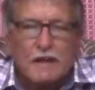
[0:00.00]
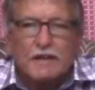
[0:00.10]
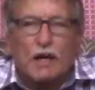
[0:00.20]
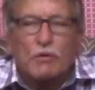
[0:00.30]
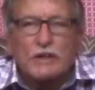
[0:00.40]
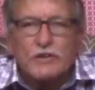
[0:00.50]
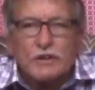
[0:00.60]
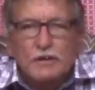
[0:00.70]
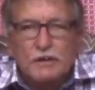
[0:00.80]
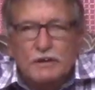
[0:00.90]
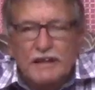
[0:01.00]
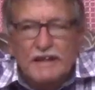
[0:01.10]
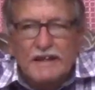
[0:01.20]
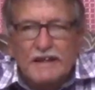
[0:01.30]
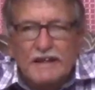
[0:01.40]
Now I want to
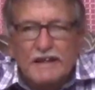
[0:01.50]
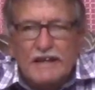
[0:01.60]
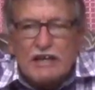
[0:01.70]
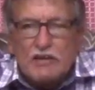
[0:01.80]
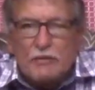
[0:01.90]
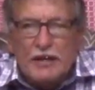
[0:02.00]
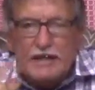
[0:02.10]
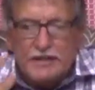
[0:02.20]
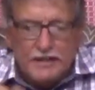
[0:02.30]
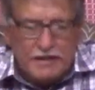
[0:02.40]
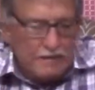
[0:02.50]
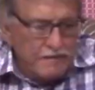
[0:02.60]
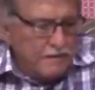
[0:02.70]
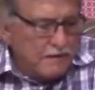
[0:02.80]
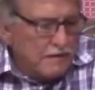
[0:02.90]
express
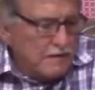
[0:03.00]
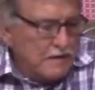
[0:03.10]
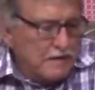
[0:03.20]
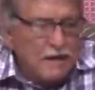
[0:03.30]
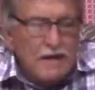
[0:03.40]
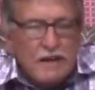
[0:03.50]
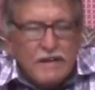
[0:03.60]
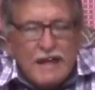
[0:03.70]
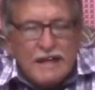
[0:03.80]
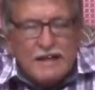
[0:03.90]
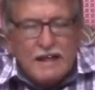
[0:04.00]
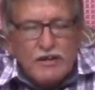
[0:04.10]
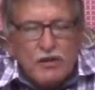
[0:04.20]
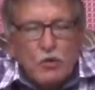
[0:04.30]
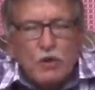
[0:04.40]
that
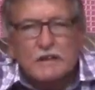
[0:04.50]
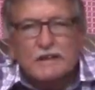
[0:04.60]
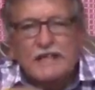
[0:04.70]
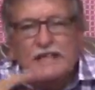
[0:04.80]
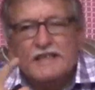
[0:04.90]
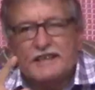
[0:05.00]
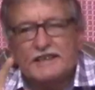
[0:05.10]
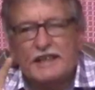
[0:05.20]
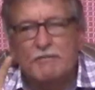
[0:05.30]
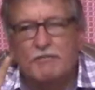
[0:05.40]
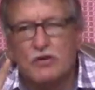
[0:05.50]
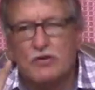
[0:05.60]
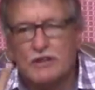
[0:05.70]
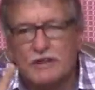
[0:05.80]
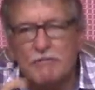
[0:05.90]
the world history
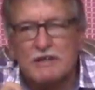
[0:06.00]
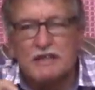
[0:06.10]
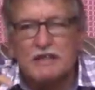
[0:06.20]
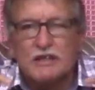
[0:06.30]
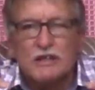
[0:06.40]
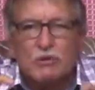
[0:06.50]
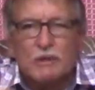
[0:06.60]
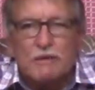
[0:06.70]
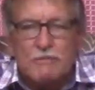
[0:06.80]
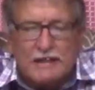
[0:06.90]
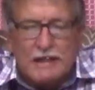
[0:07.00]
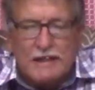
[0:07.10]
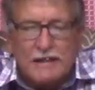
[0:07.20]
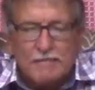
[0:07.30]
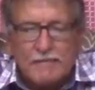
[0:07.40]
books, you must listen to what I'm
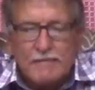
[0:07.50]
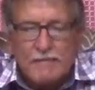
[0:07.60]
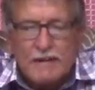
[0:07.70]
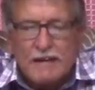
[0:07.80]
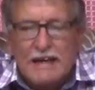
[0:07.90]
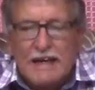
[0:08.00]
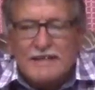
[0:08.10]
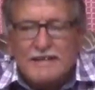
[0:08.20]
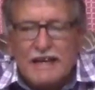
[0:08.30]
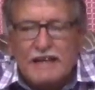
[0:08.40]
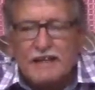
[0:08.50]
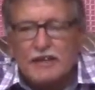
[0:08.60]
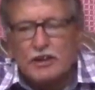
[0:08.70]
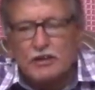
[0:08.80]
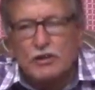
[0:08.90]
saying, has
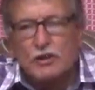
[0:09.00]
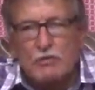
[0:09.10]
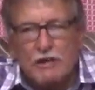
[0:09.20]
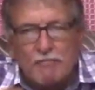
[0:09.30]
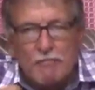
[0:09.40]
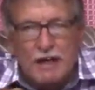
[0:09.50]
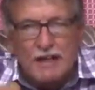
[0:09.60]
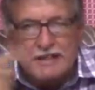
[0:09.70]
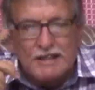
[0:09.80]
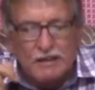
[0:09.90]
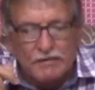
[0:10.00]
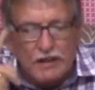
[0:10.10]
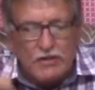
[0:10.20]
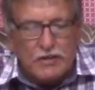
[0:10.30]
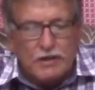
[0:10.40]
nothing to do with my
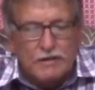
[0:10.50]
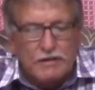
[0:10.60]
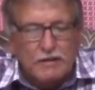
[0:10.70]
salvation,